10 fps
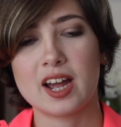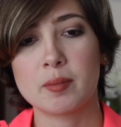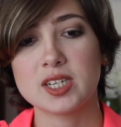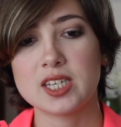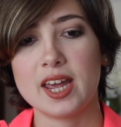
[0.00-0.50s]
I
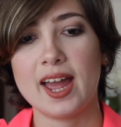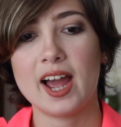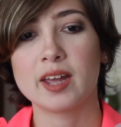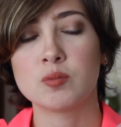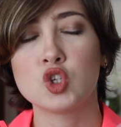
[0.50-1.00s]
must say I
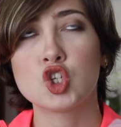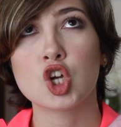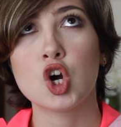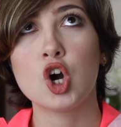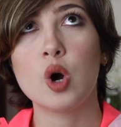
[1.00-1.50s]
am
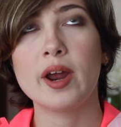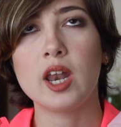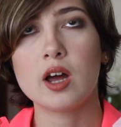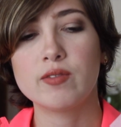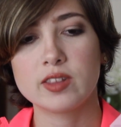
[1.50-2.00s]
so
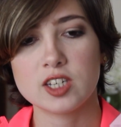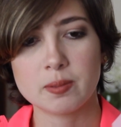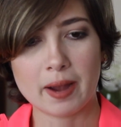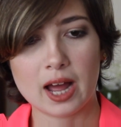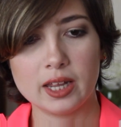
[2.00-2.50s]
in love with
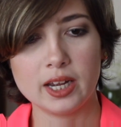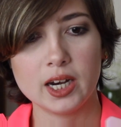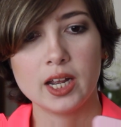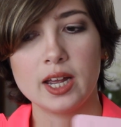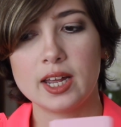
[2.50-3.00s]
this
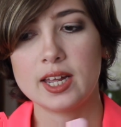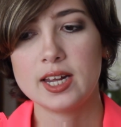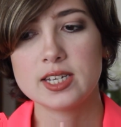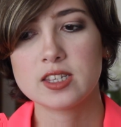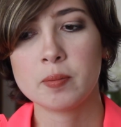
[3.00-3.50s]
palette.
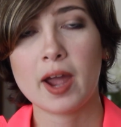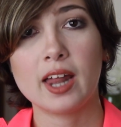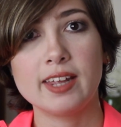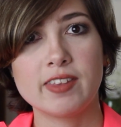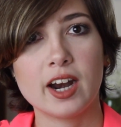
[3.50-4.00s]
It is the
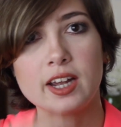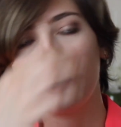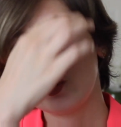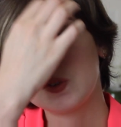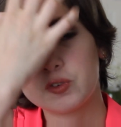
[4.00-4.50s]
palette that I
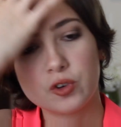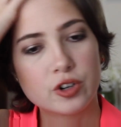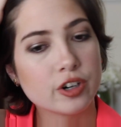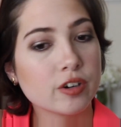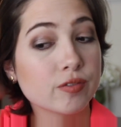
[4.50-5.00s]
use
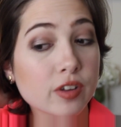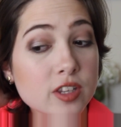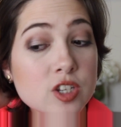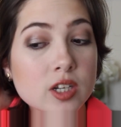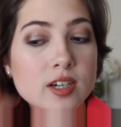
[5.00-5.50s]
for
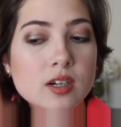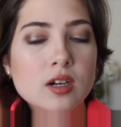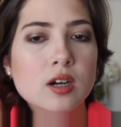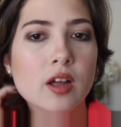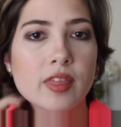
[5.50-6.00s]
this
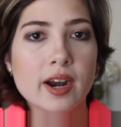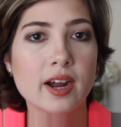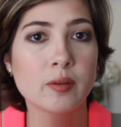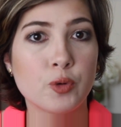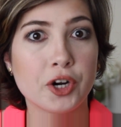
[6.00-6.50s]
look that
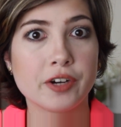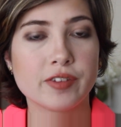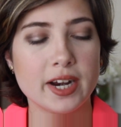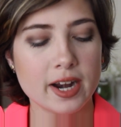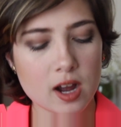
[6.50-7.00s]
I am wearing
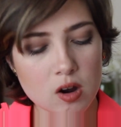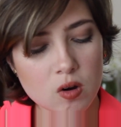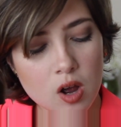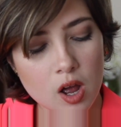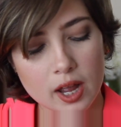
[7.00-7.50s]
right
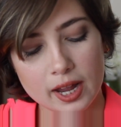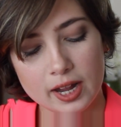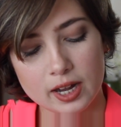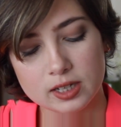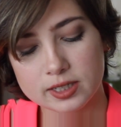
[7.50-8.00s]
now,
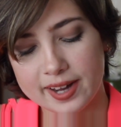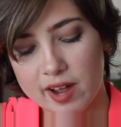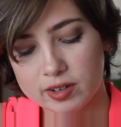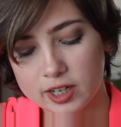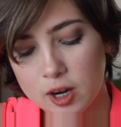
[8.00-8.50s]
and I
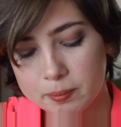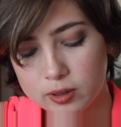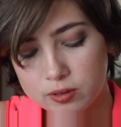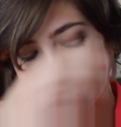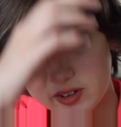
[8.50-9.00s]
have a
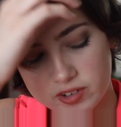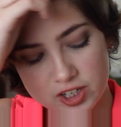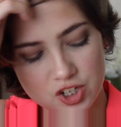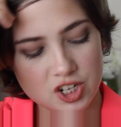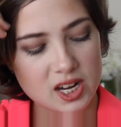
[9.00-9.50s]
couple
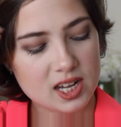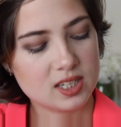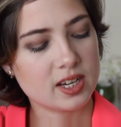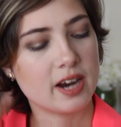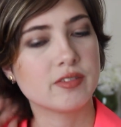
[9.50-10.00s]
favorite
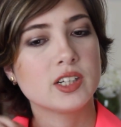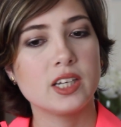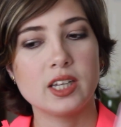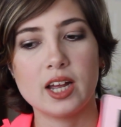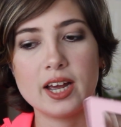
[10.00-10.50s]
shades. I
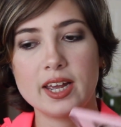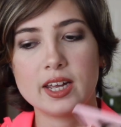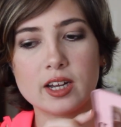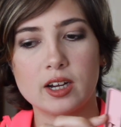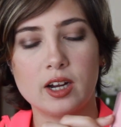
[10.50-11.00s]
really
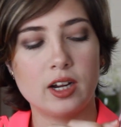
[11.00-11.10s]
like